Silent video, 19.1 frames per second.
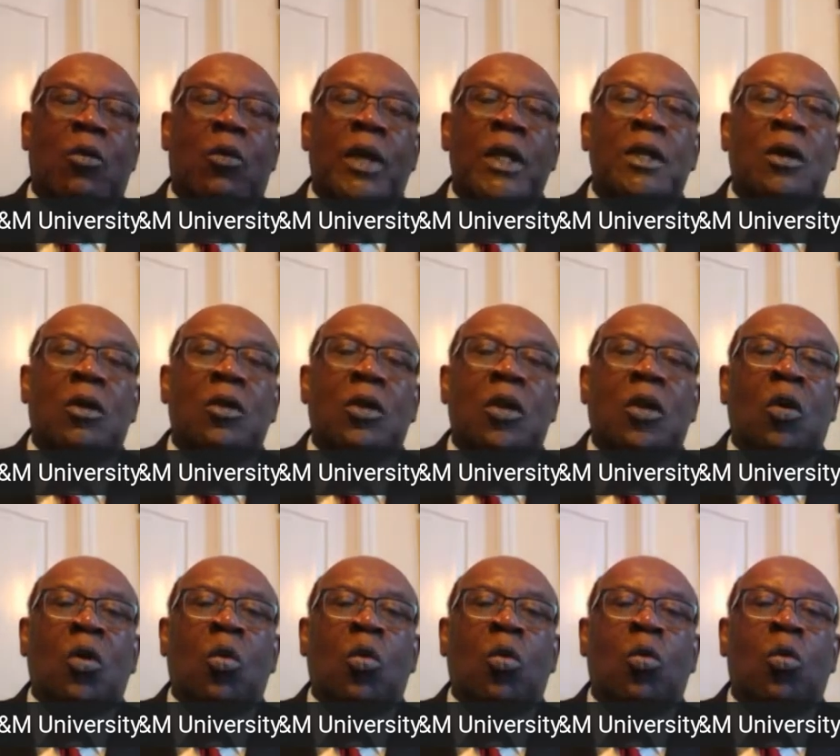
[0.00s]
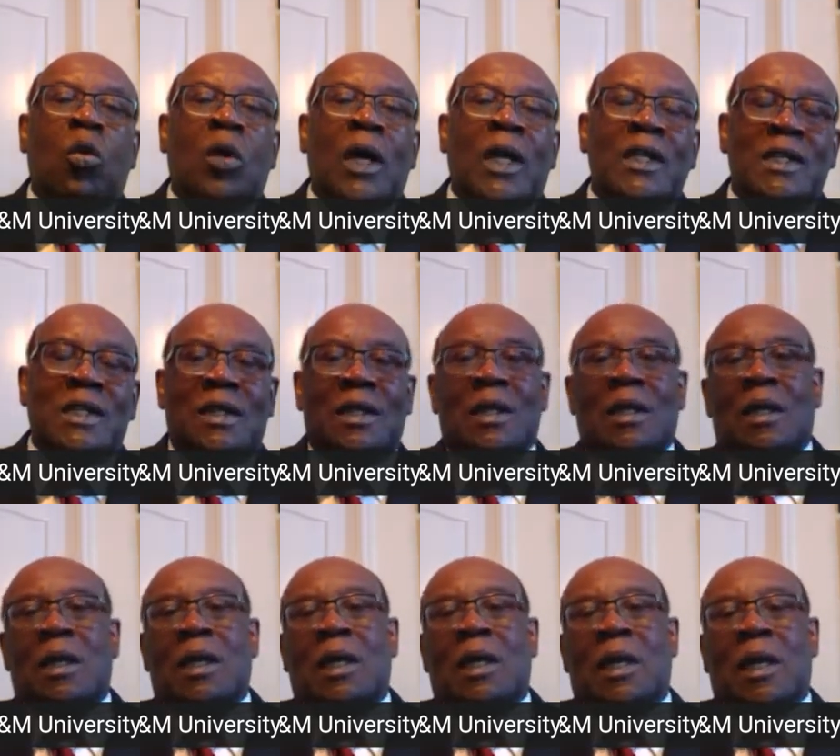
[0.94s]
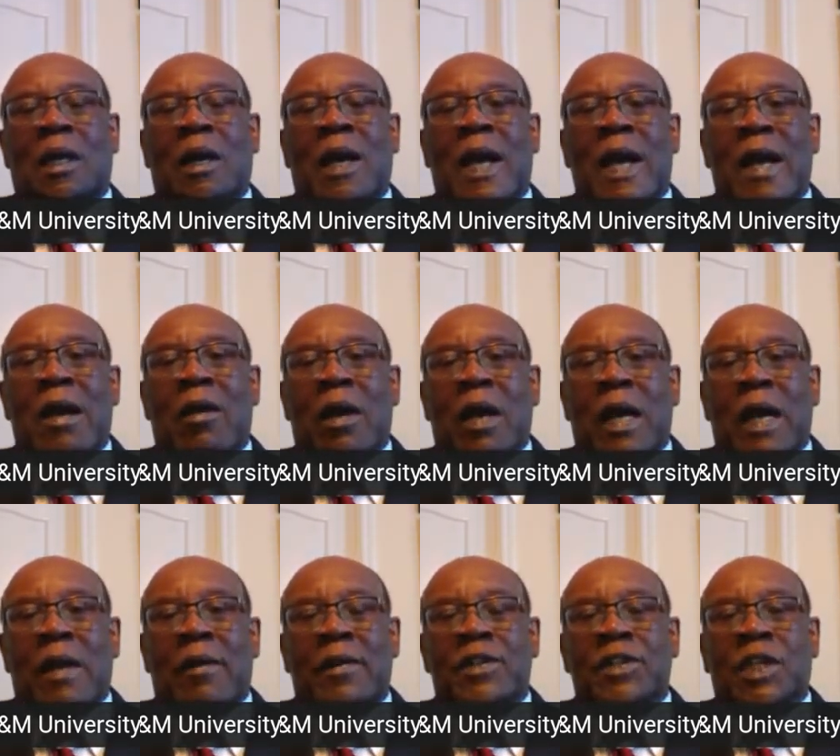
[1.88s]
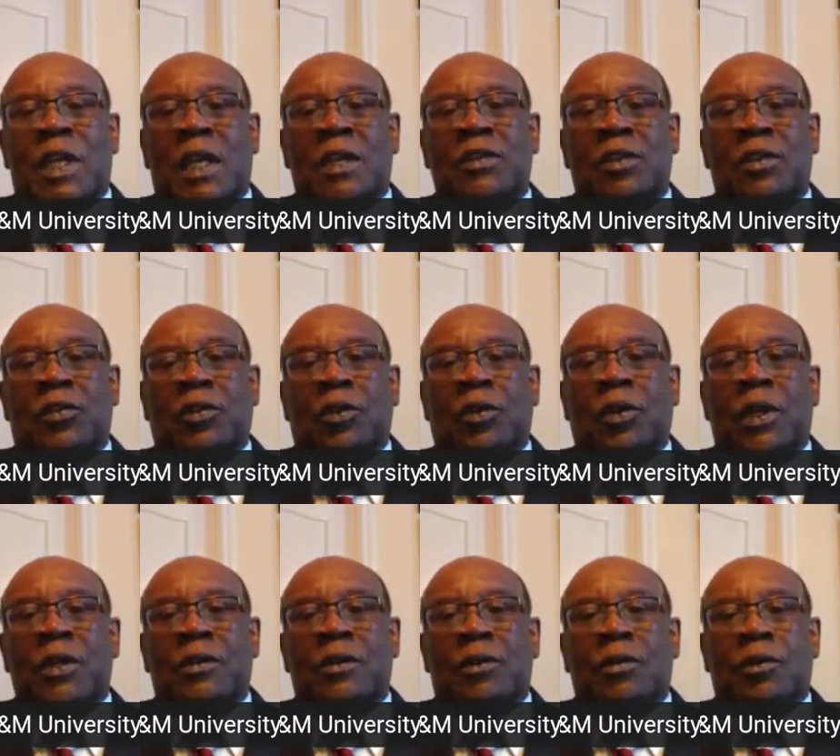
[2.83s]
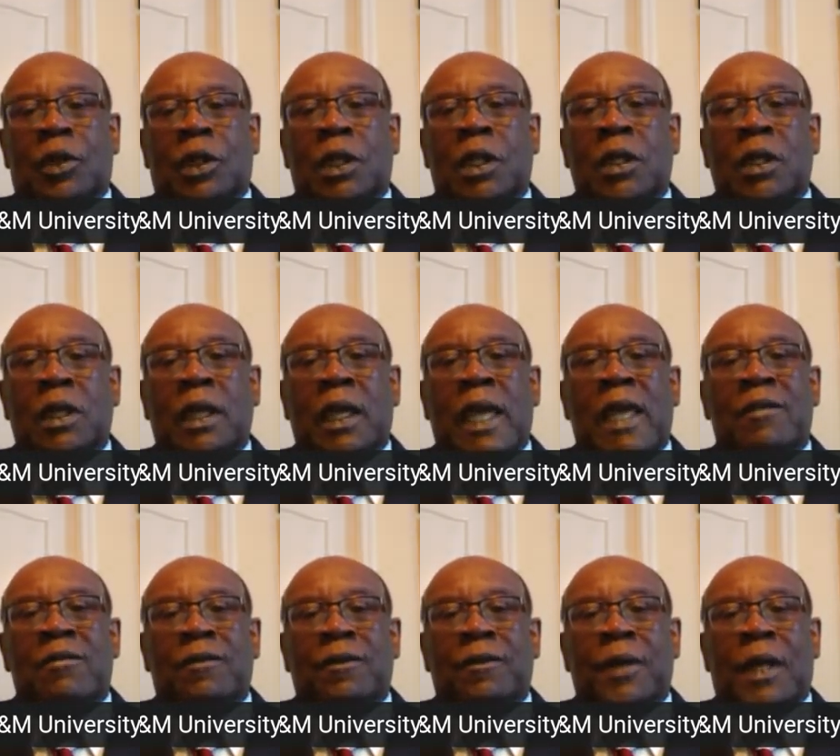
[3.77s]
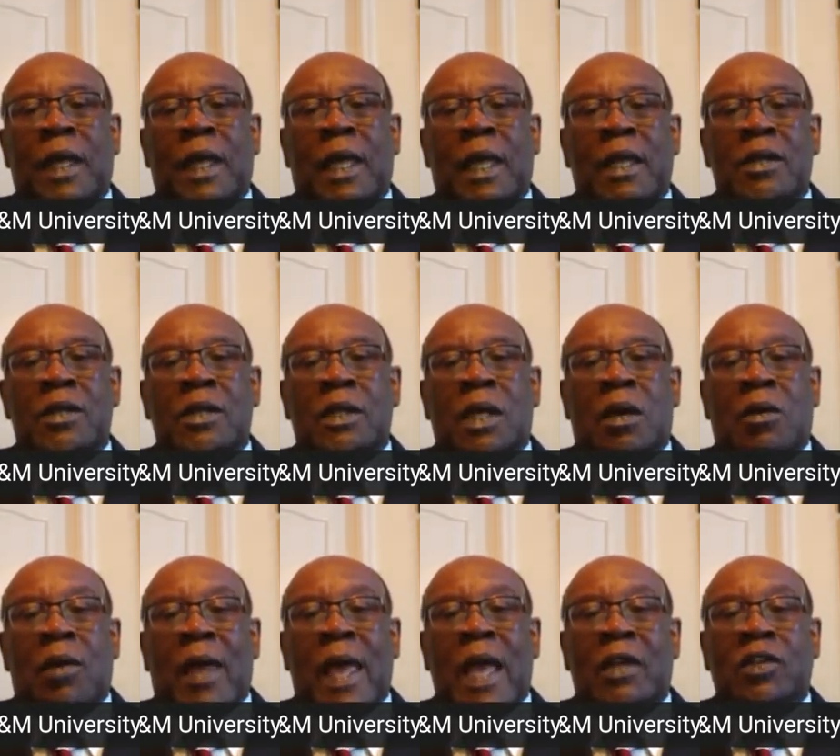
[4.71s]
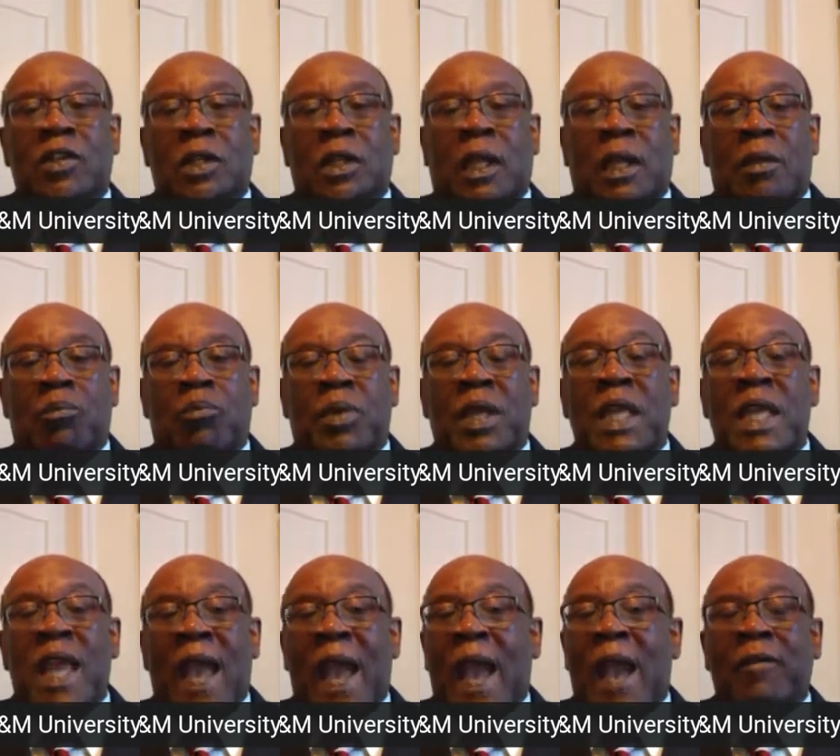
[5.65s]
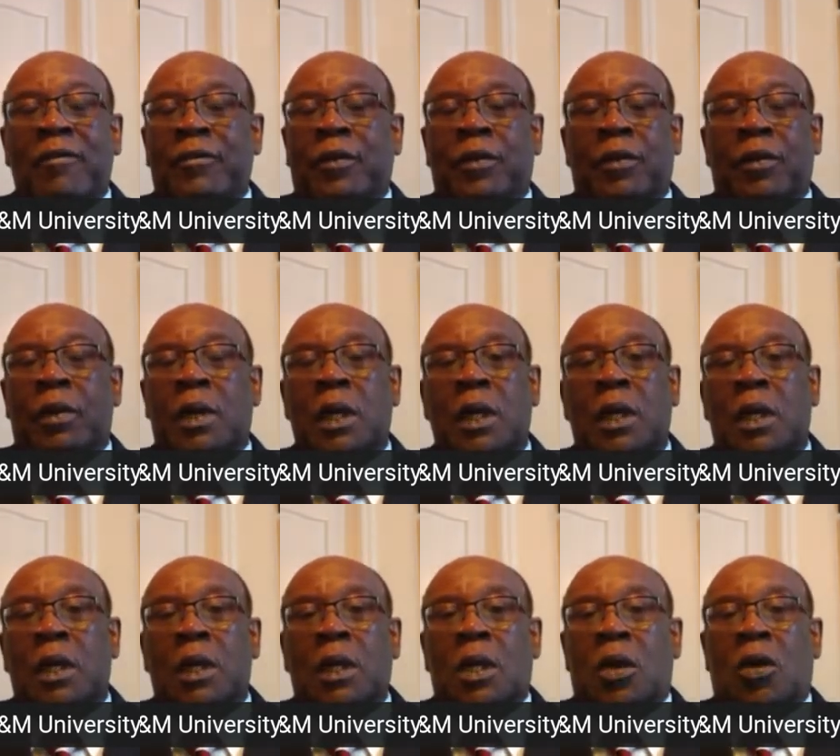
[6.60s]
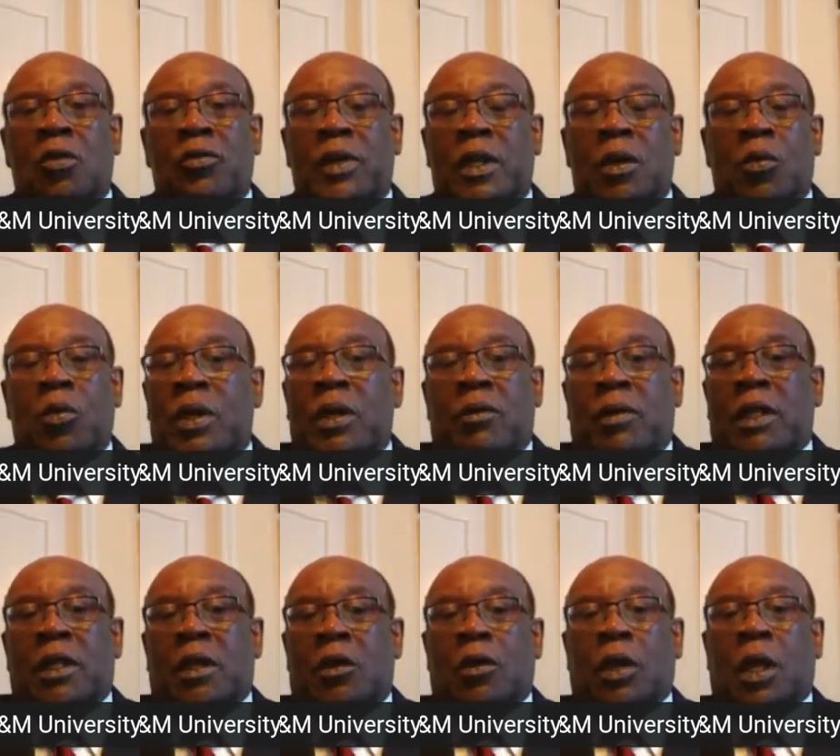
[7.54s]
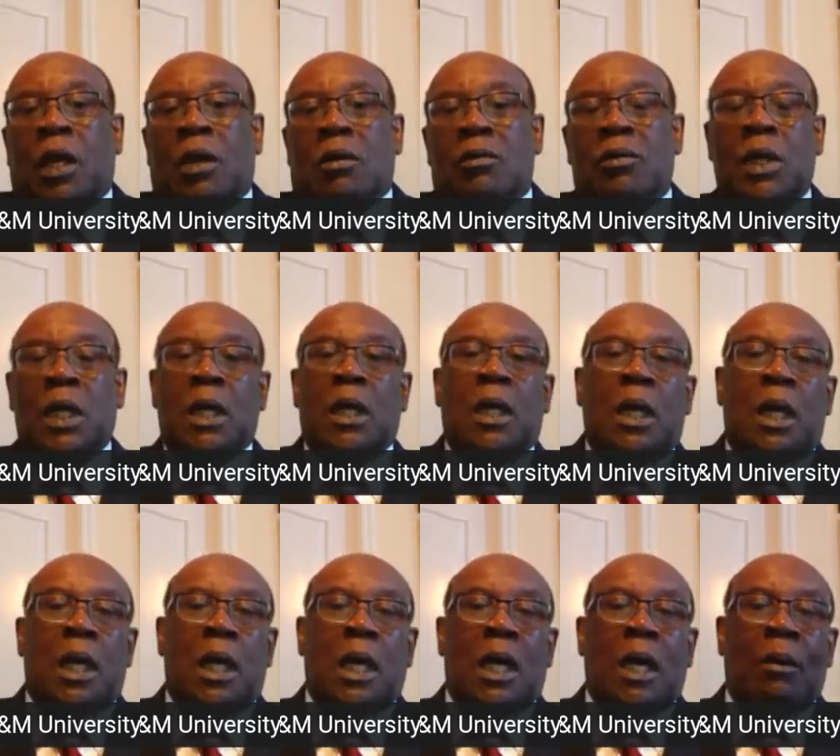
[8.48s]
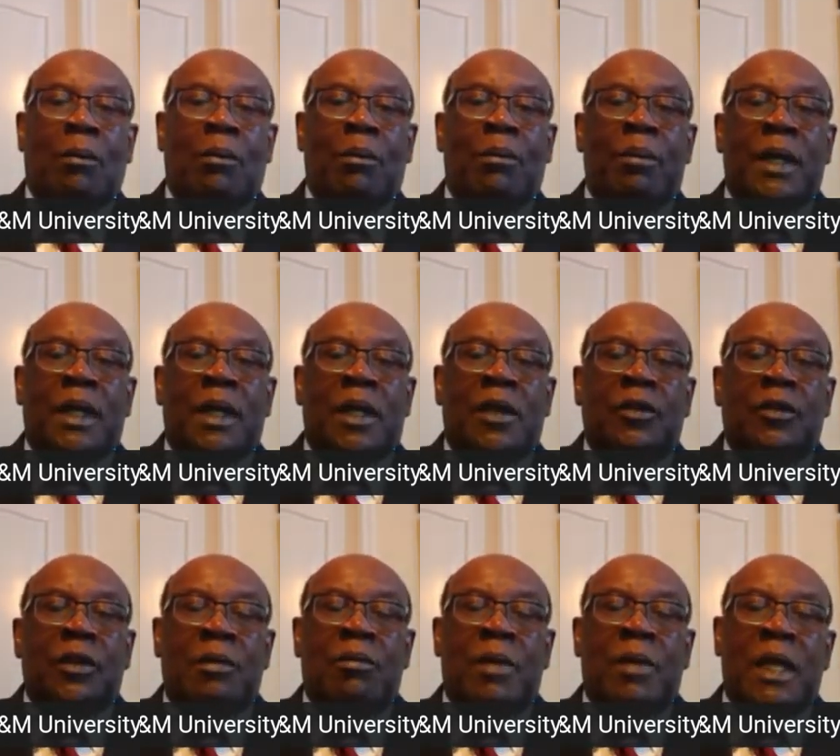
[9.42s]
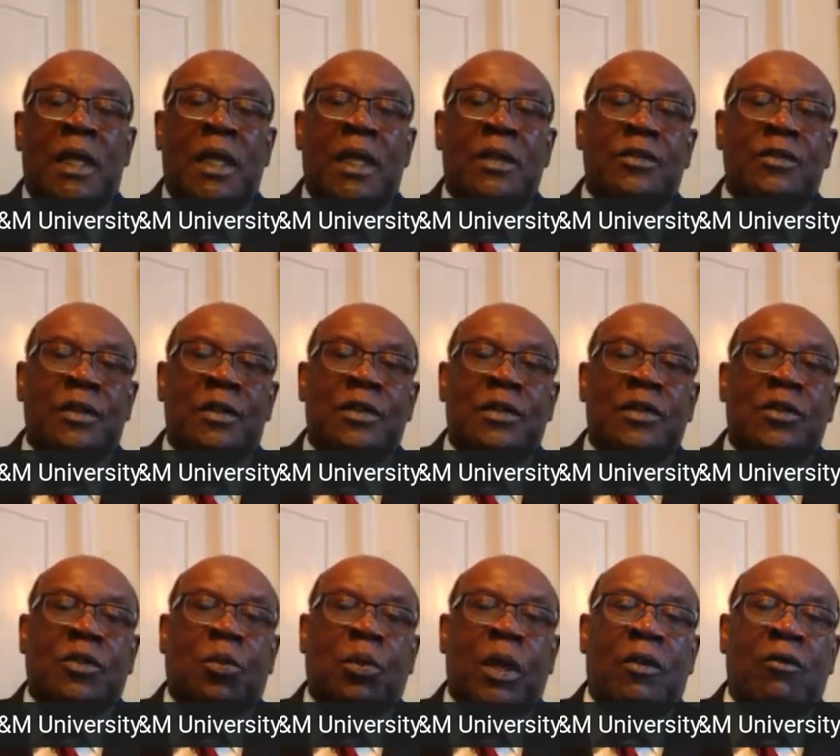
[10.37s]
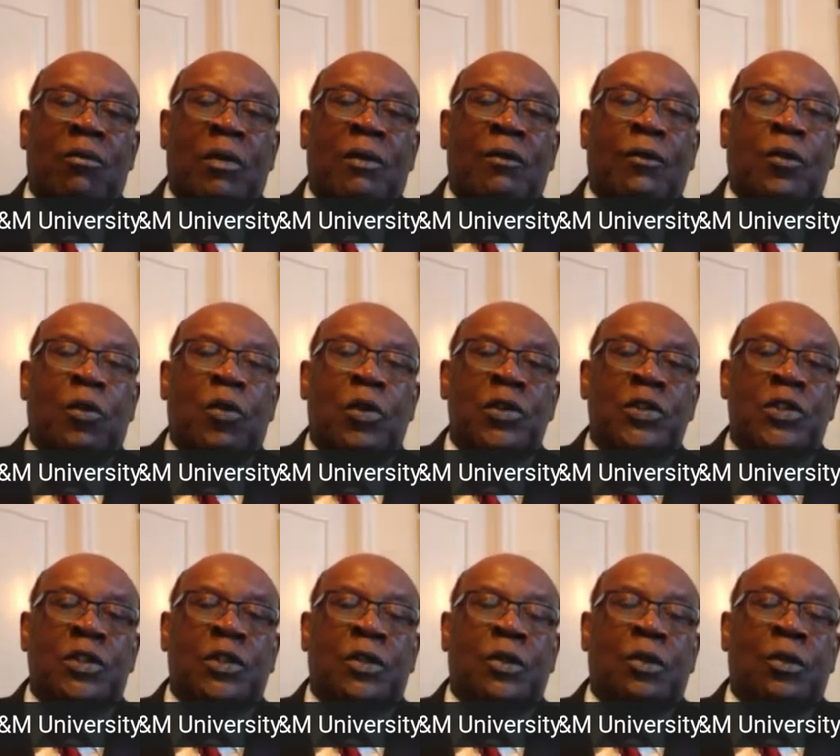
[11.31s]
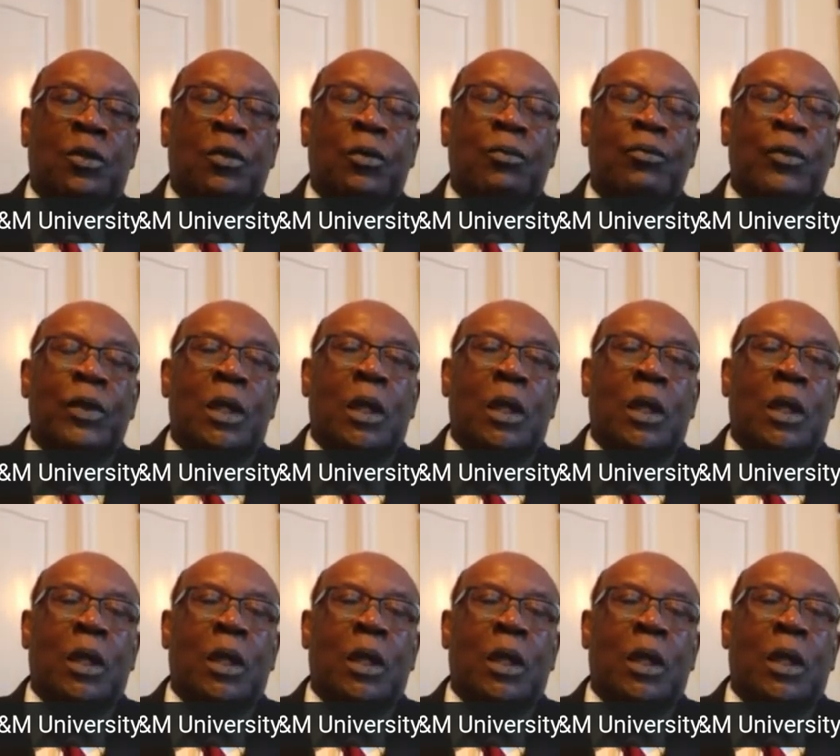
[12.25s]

we don't know what uh, uh, how higher education is going to look and and uh, actually be after COVID. We don't, really don't know um, because in many instances we have been forced to